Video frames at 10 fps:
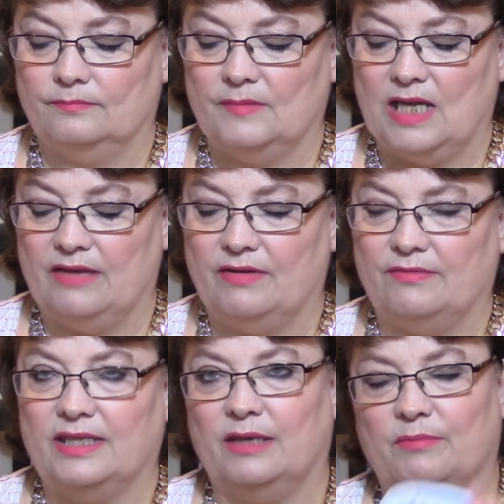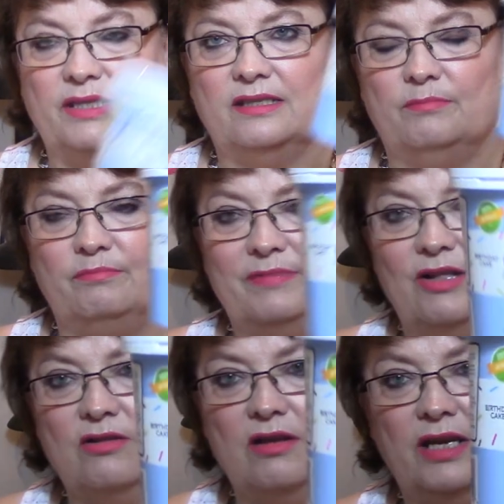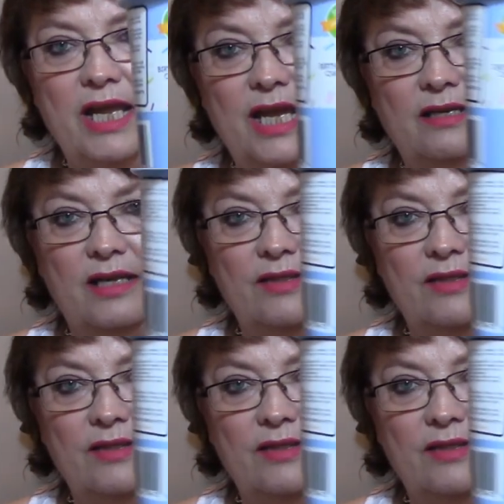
I have everything but the milk on hand, I